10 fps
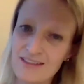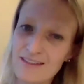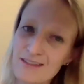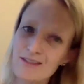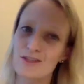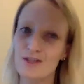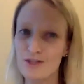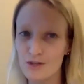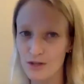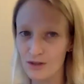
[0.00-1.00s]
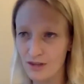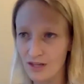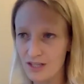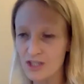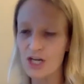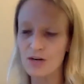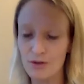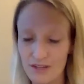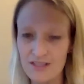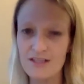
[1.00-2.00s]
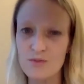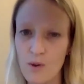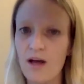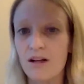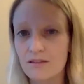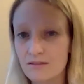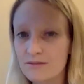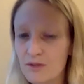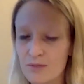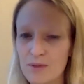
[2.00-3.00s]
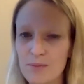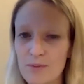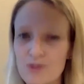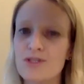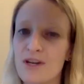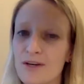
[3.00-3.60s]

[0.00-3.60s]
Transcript: this is a surgery in general that does well, which people should know.